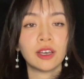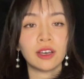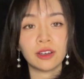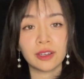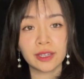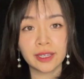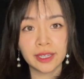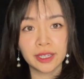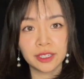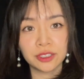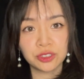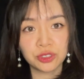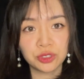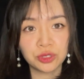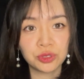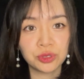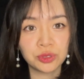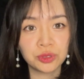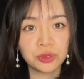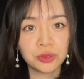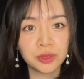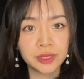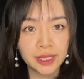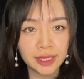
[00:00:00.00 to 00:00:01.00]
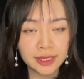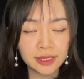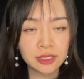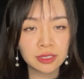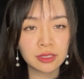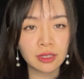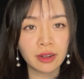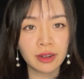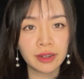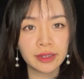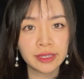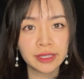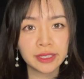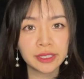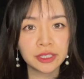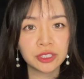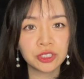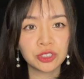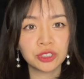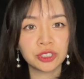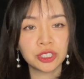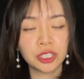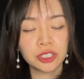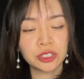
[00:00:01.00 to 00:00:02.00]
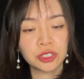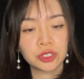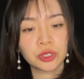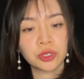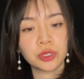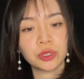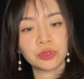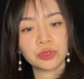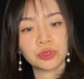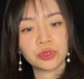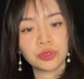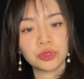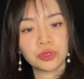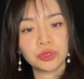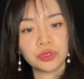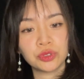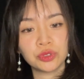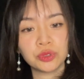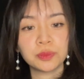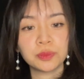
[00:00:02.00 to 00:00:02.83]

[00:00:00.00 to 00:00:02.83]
Okay, to get started, you just go to